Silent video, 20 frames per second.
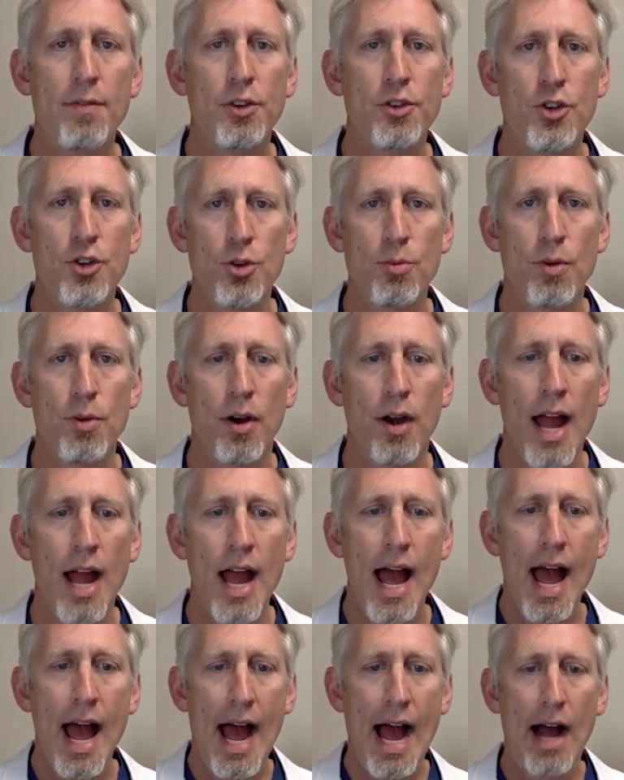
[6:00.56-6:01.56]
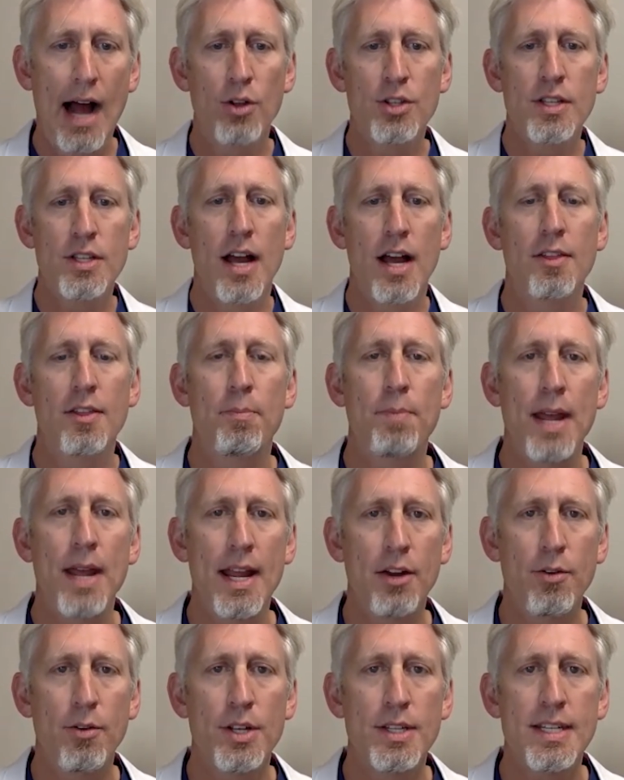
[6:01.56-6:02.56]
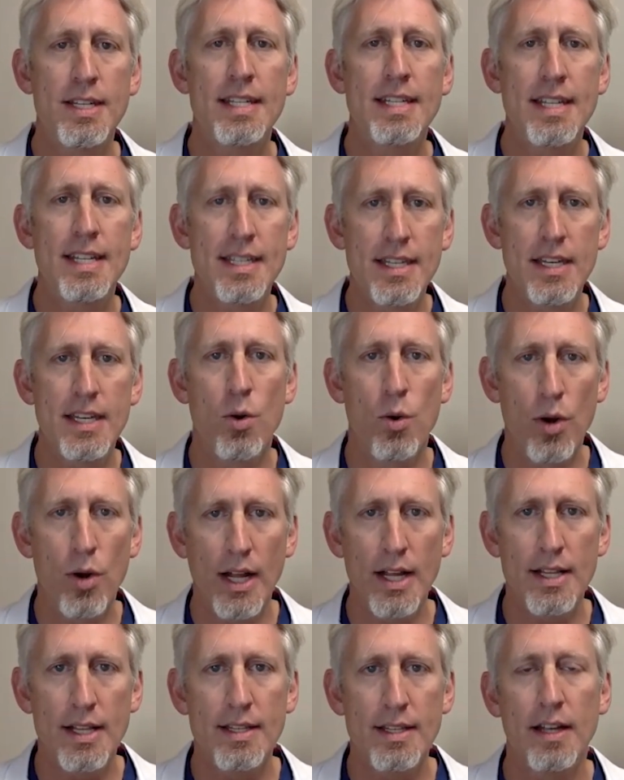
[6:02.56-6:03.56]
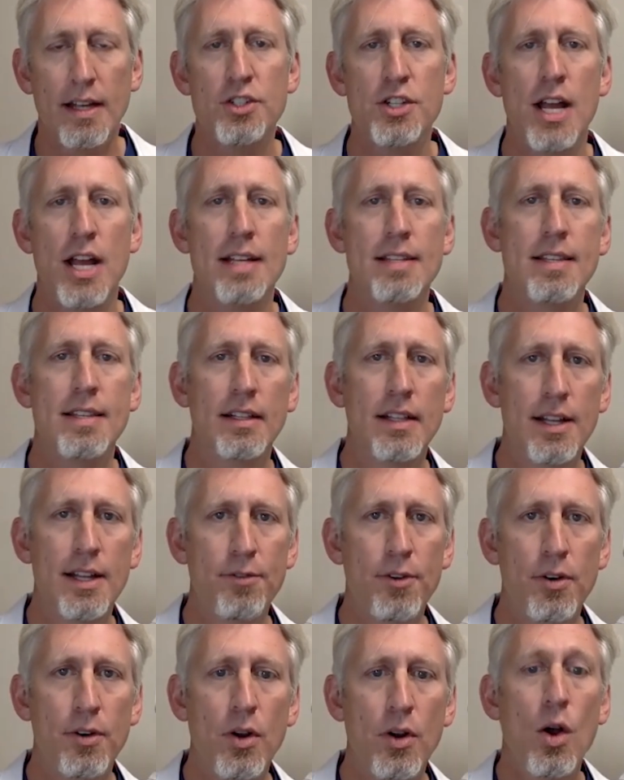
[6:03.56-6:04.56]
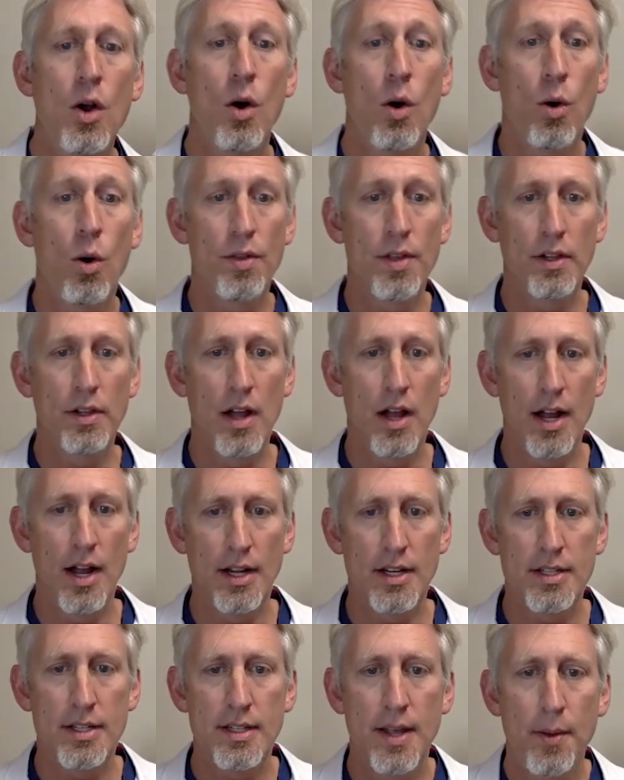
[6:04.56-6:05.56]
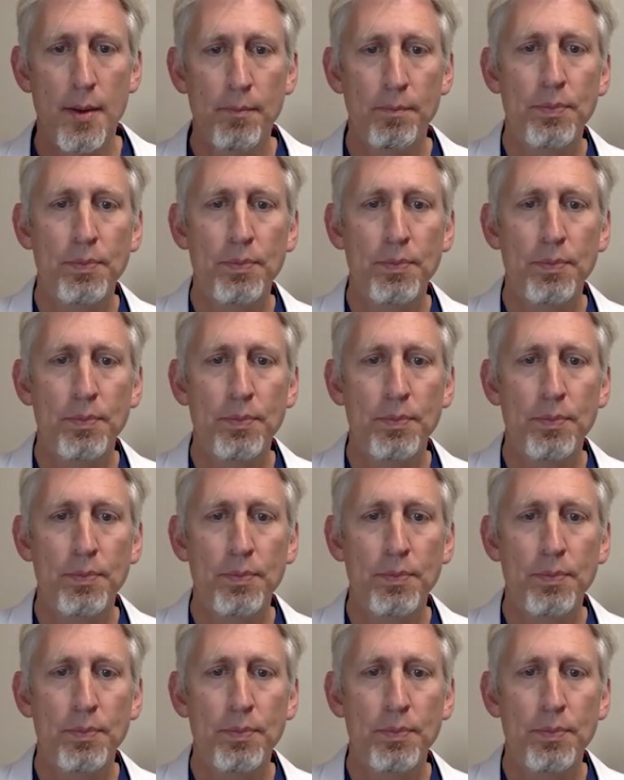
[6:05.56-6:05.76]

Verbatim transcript: the tumor outside the pancreas to distant organs such as the liver or the lungs.